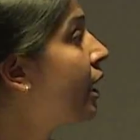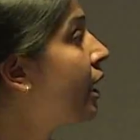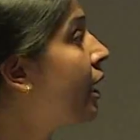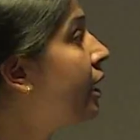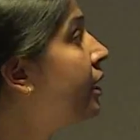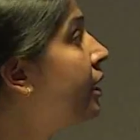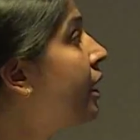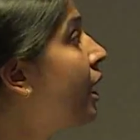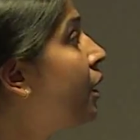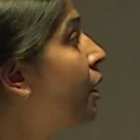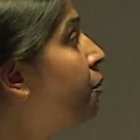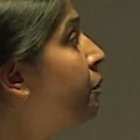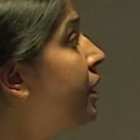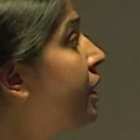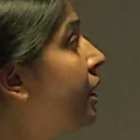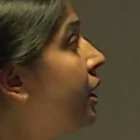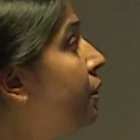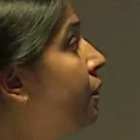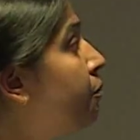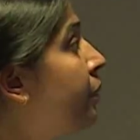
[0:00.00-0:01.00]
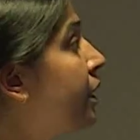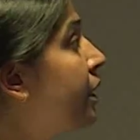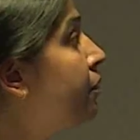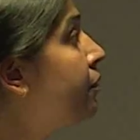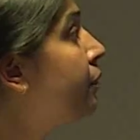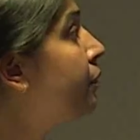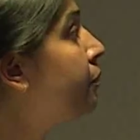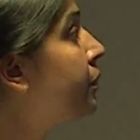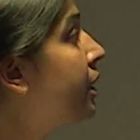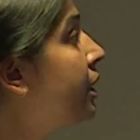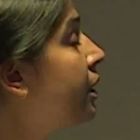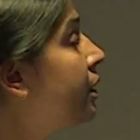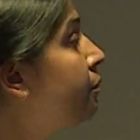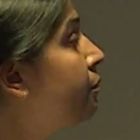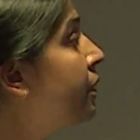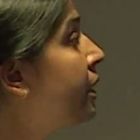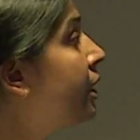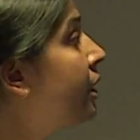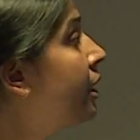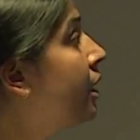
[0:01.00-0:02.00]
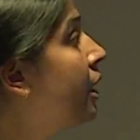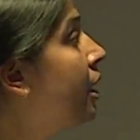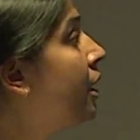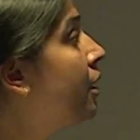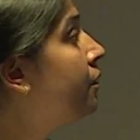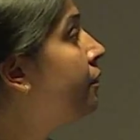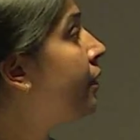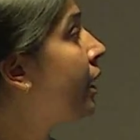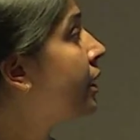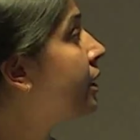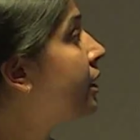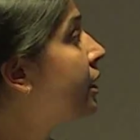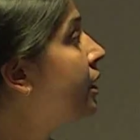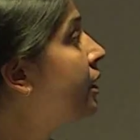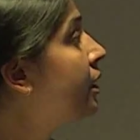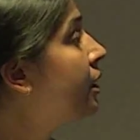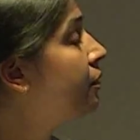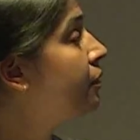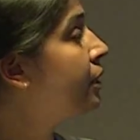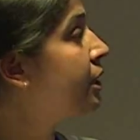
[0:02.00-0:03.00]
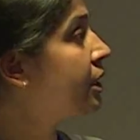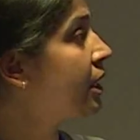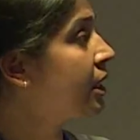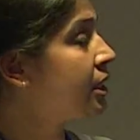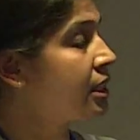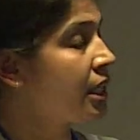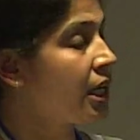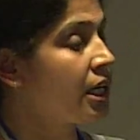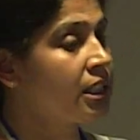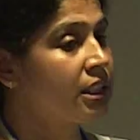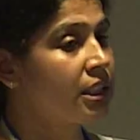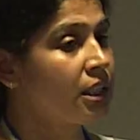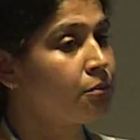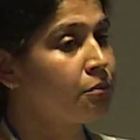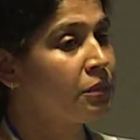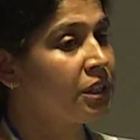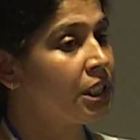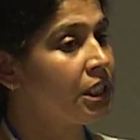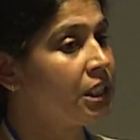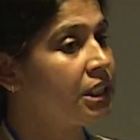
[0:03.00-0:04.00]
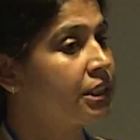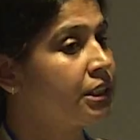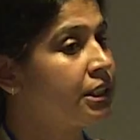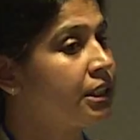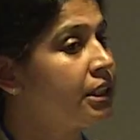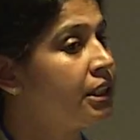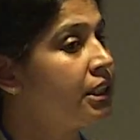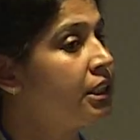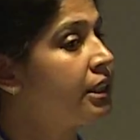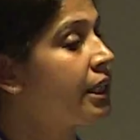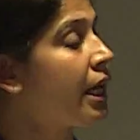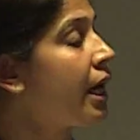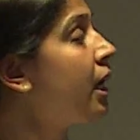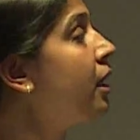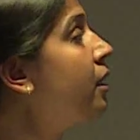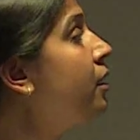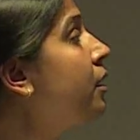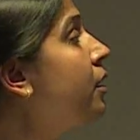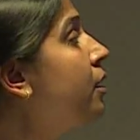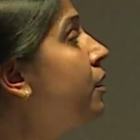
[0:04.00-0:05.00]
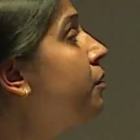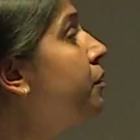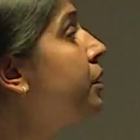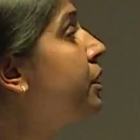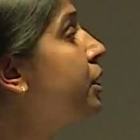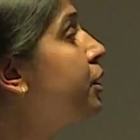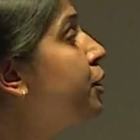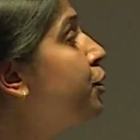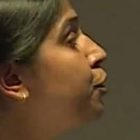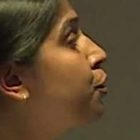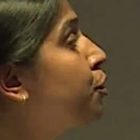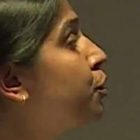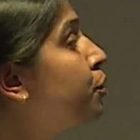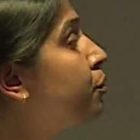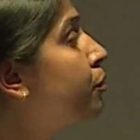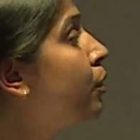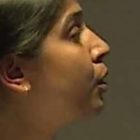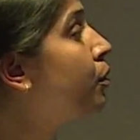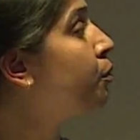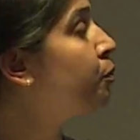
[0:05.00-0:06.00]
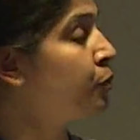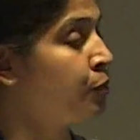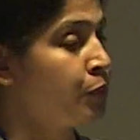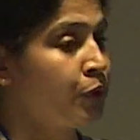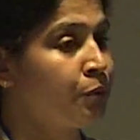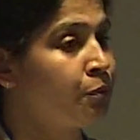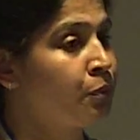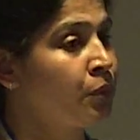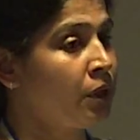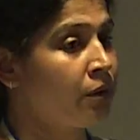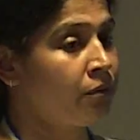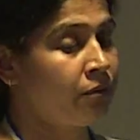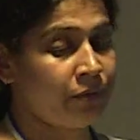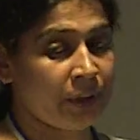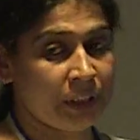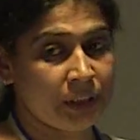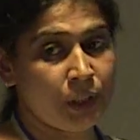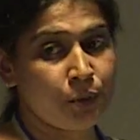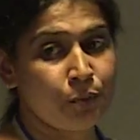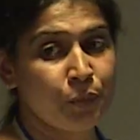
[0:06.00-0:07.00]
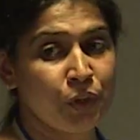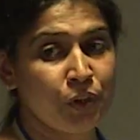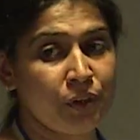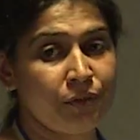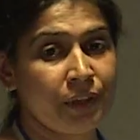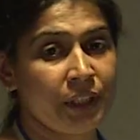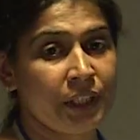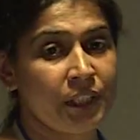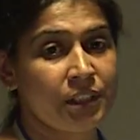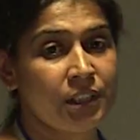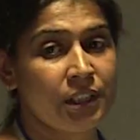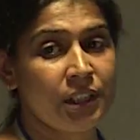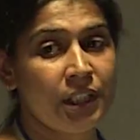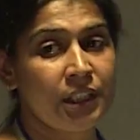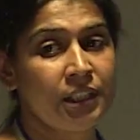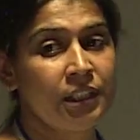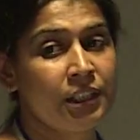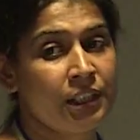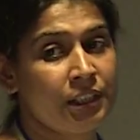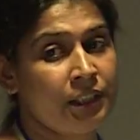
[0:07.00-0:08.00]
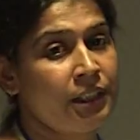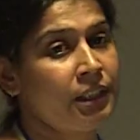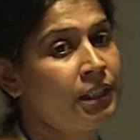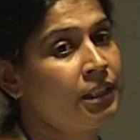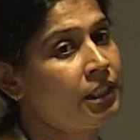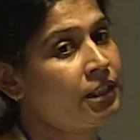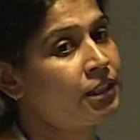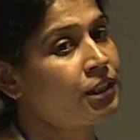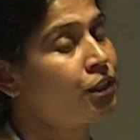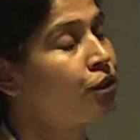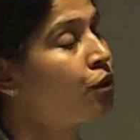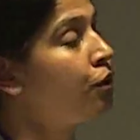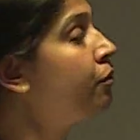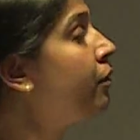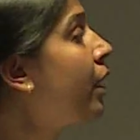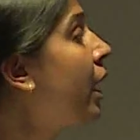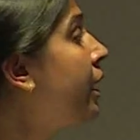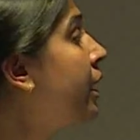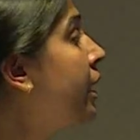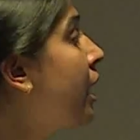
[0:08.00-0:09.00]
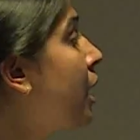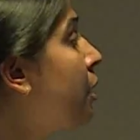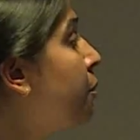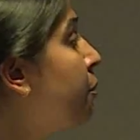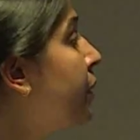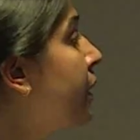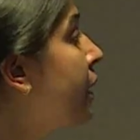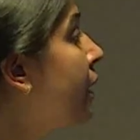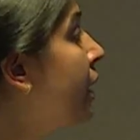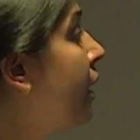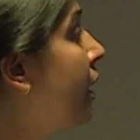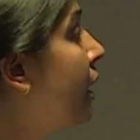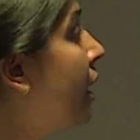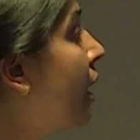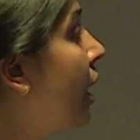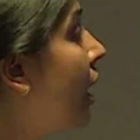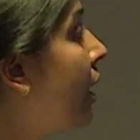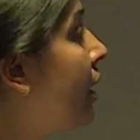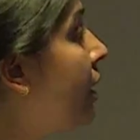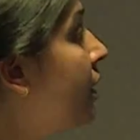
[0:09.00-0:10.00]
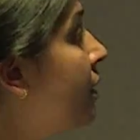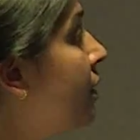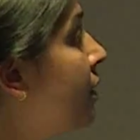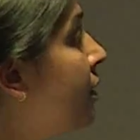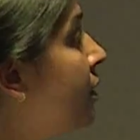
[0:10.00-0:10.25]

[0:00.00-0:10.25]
RDRP in PET15B vector, which has N-terminal histidine tag, which is used for further purification and detection of RDRP. And